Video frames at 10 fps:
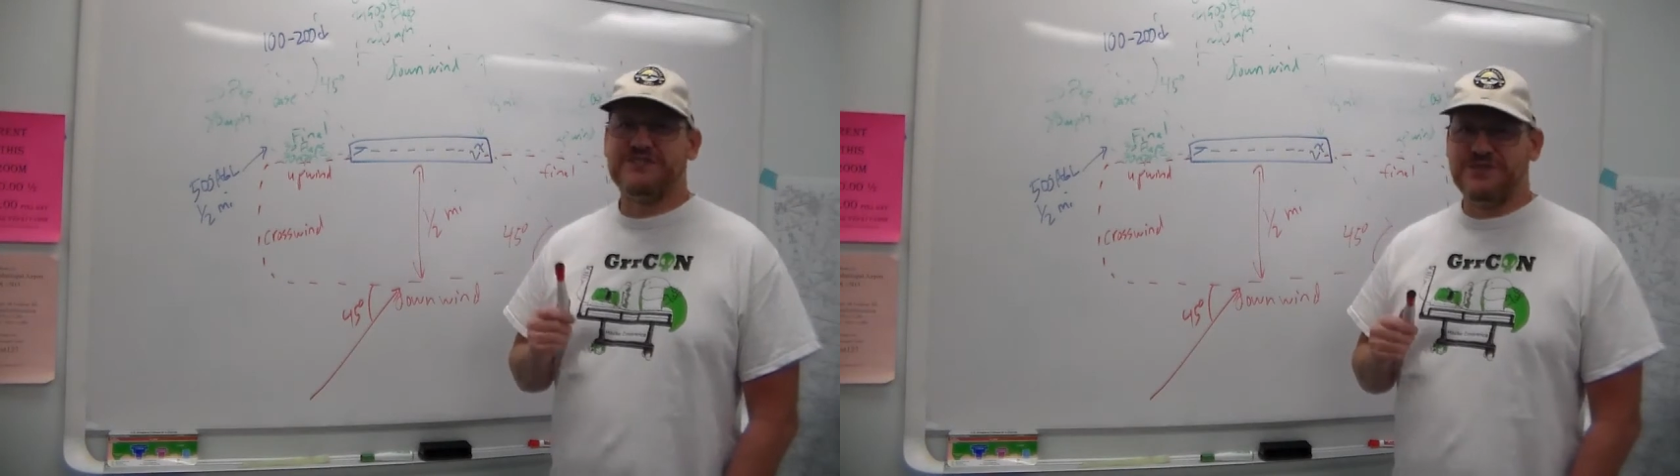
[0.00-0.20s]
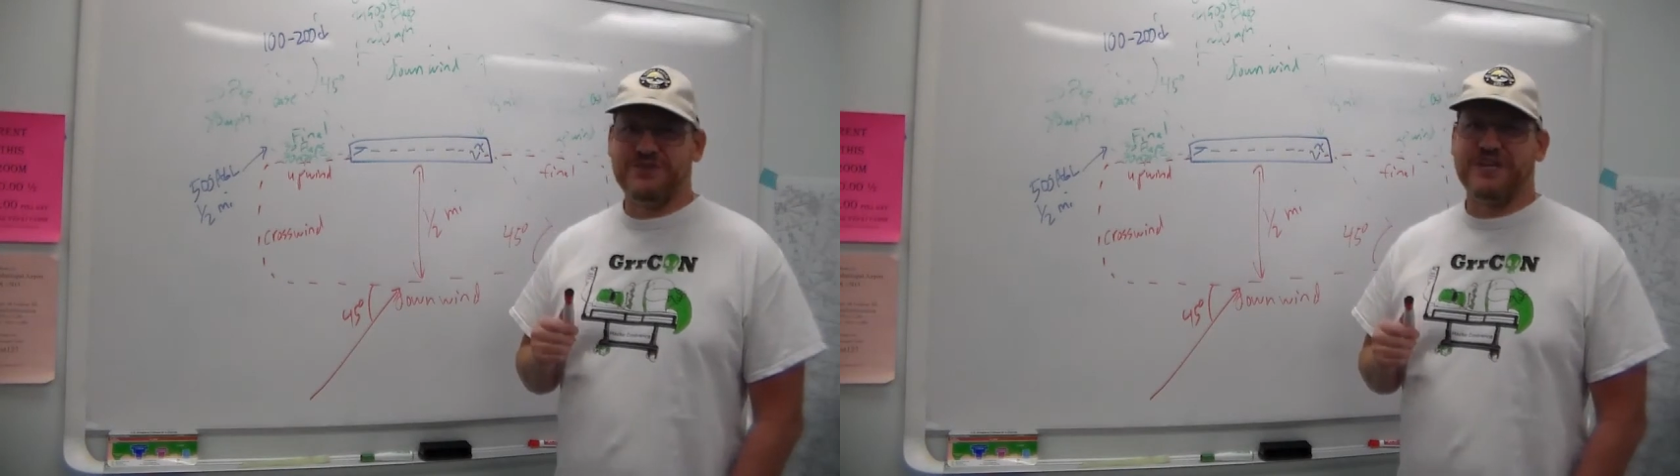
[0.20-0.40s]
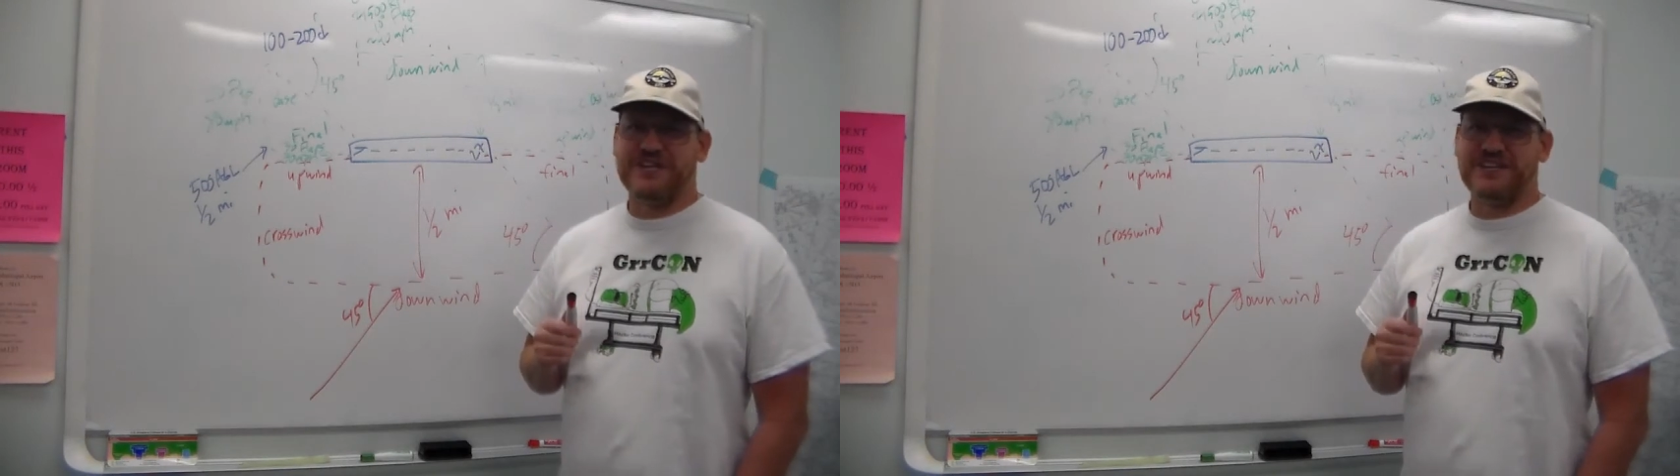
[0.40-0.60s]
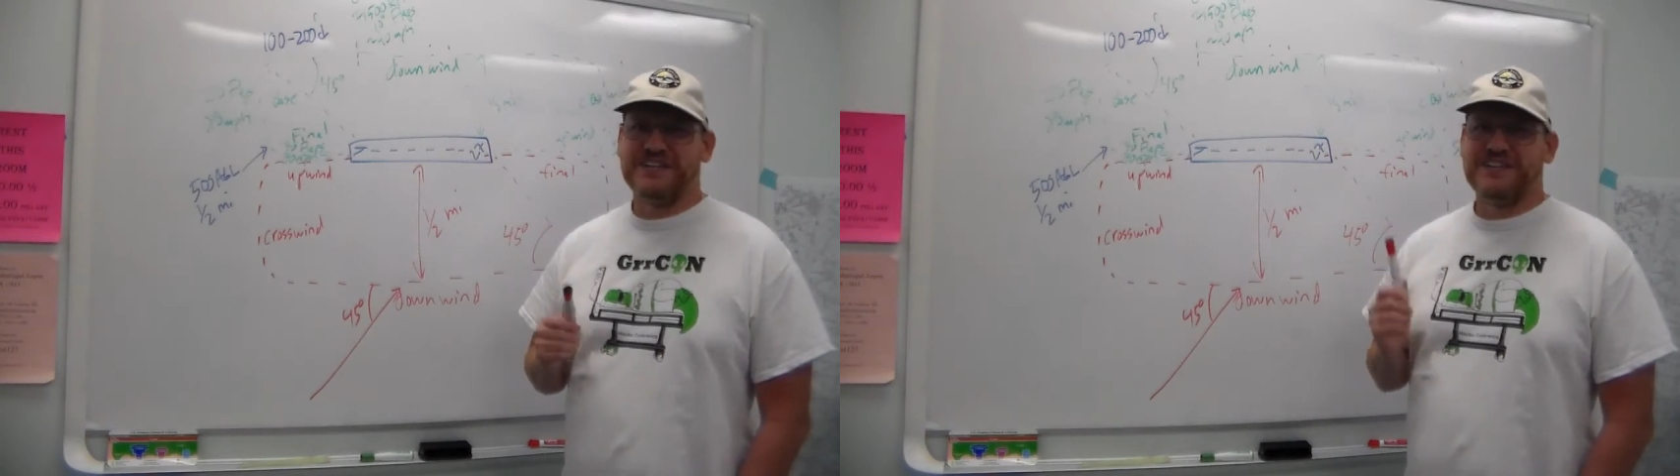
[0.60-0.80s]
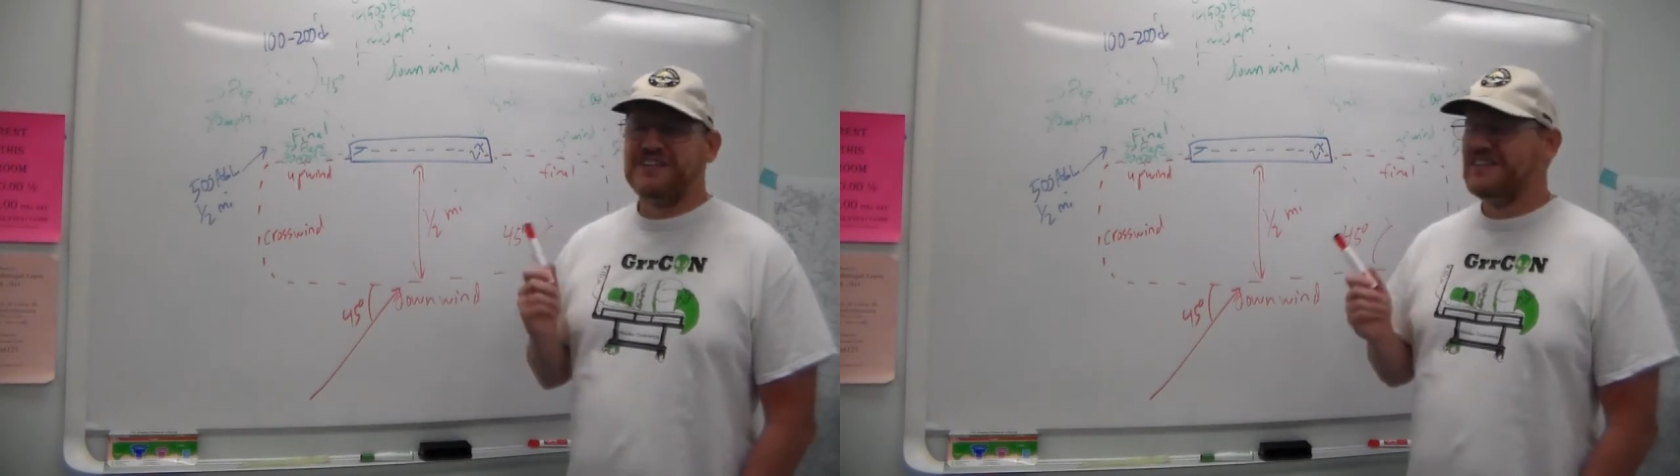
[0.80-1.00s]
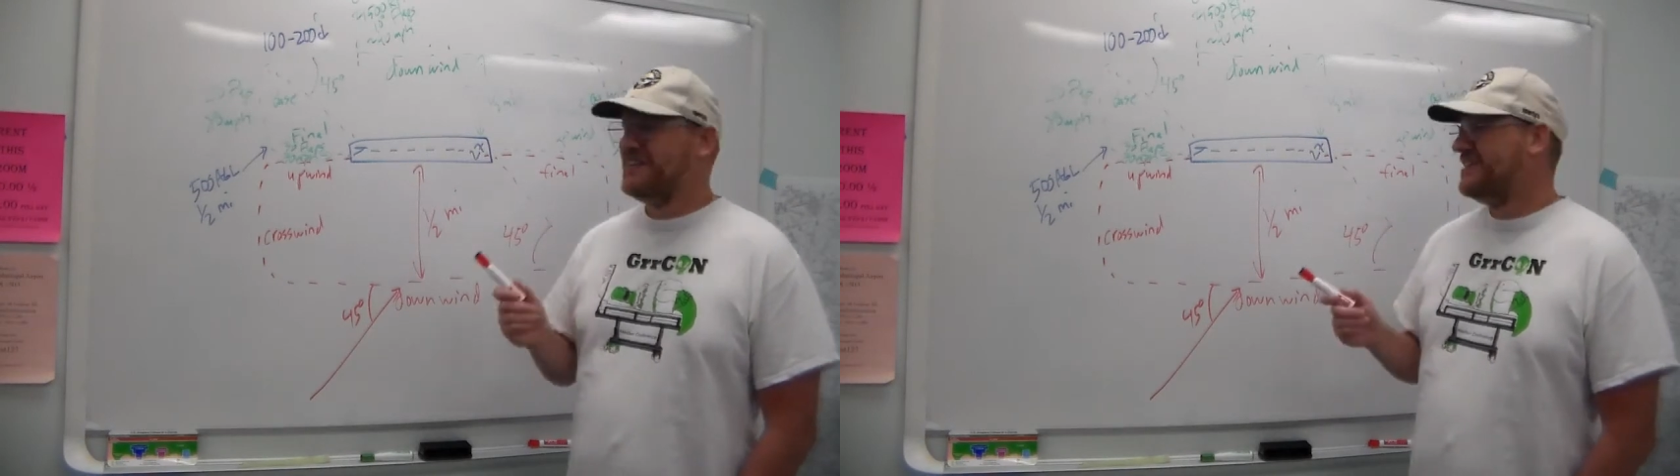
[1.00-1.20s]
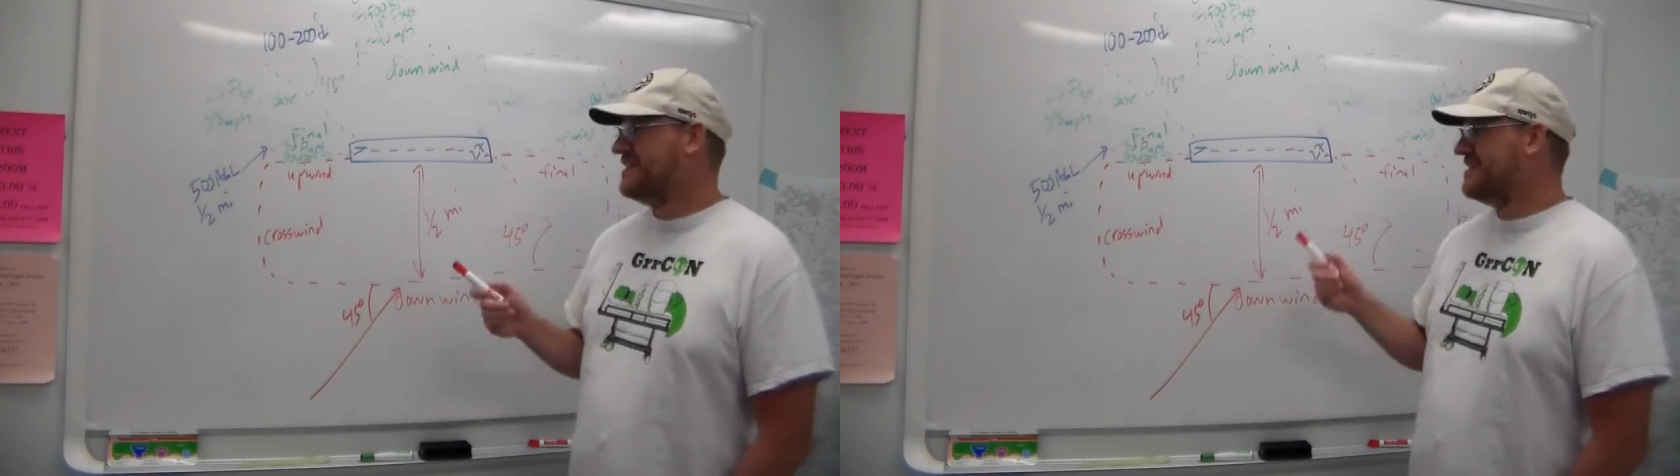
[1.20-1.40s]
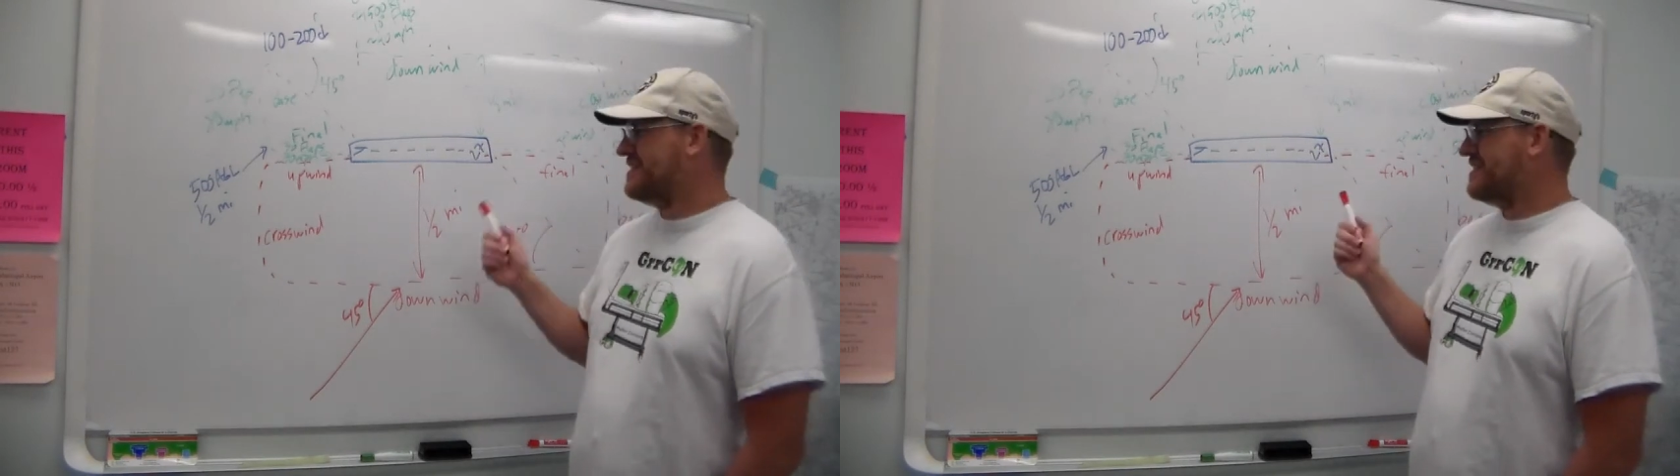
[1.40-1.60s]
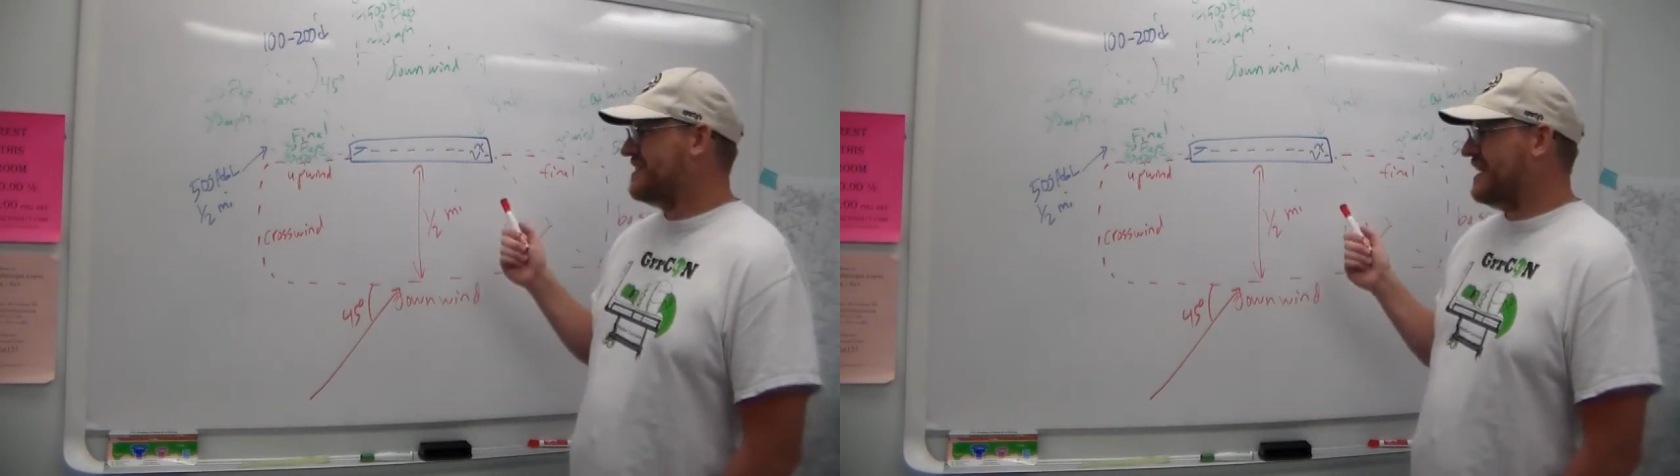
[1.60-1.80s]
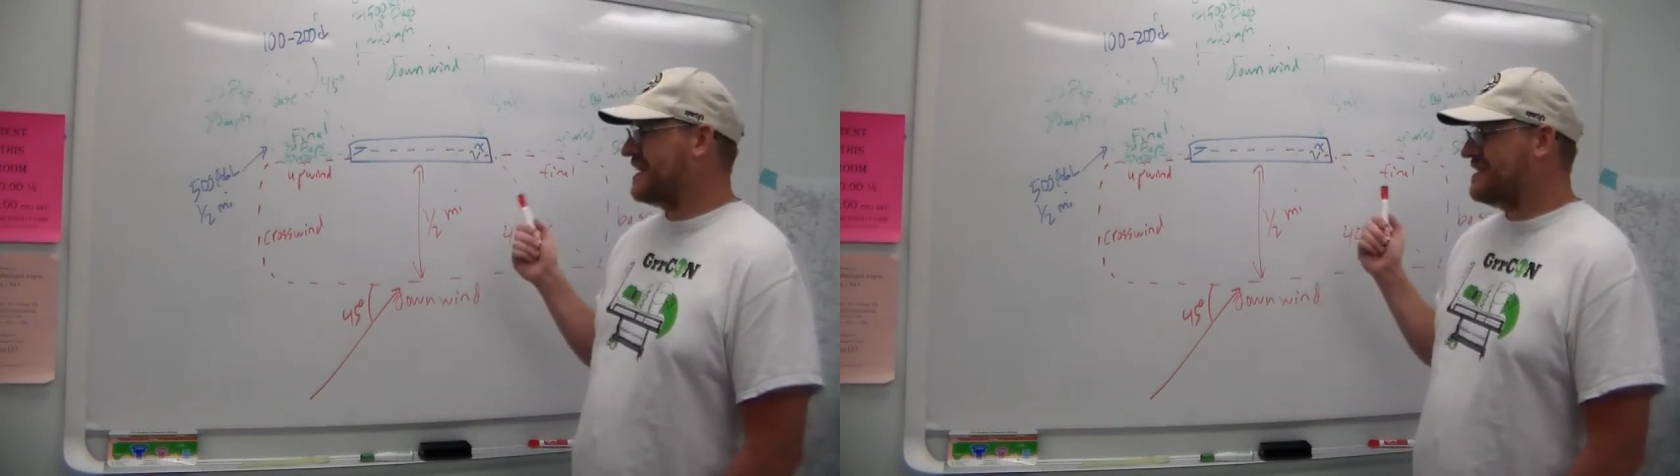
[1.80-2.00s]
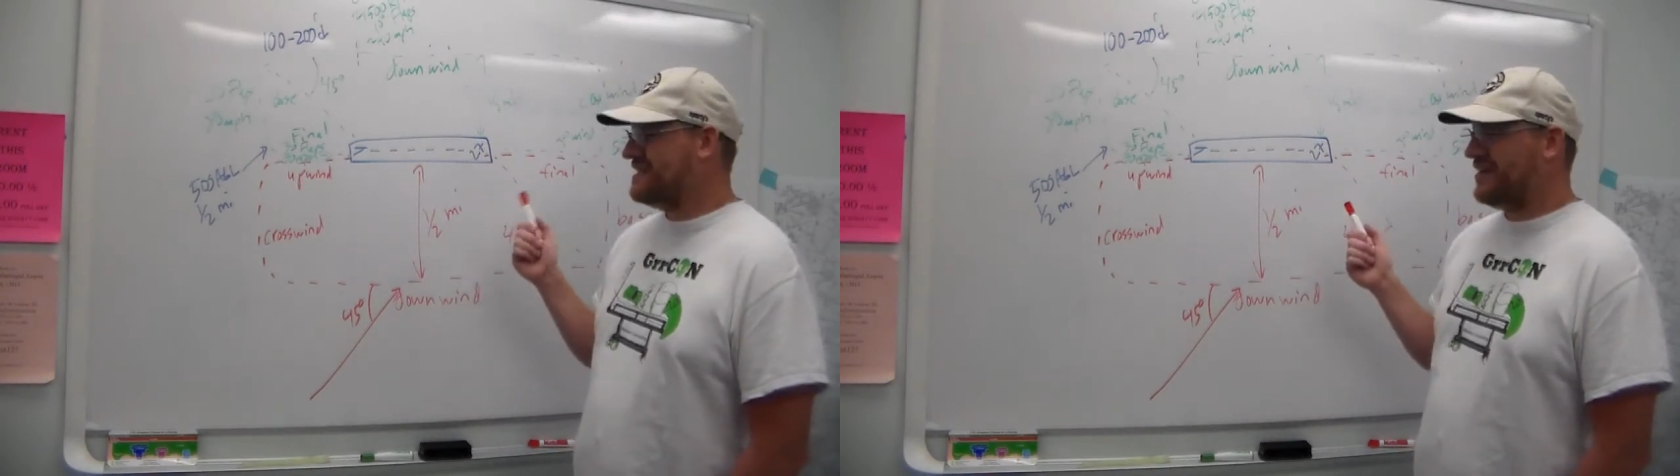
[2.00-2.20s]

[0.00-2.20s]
doing. I could